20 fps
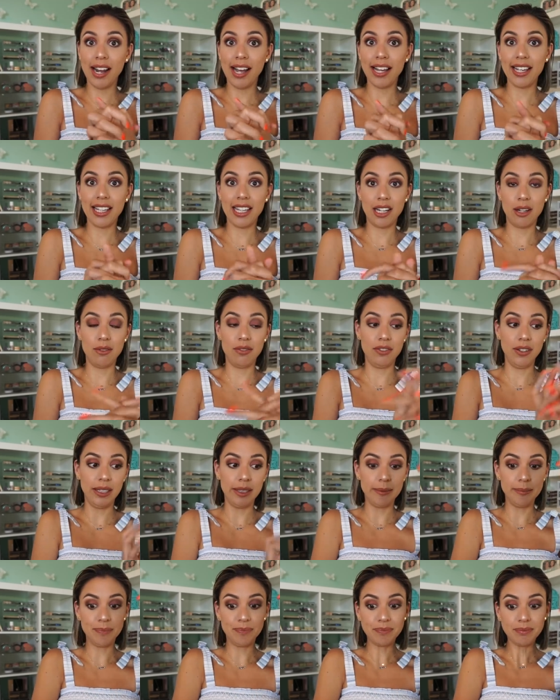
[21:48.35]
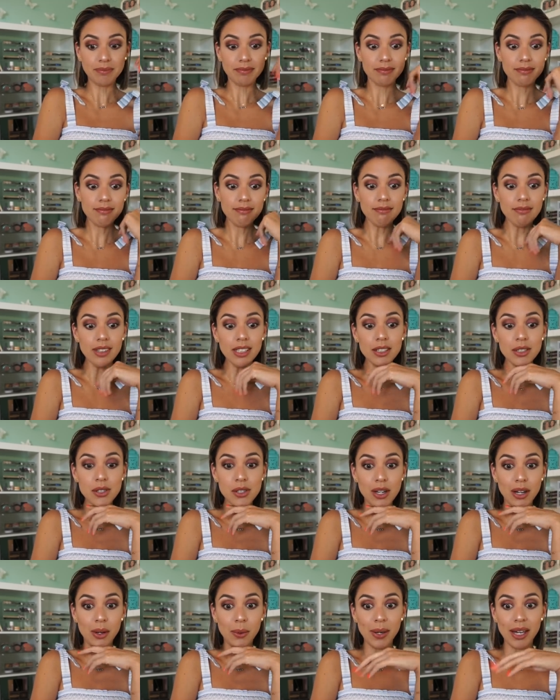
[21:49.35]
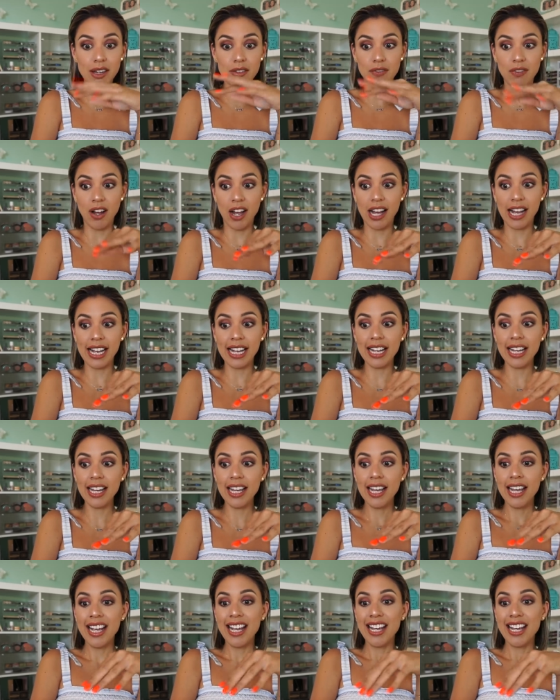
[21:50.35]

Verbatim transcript: I can film. So if I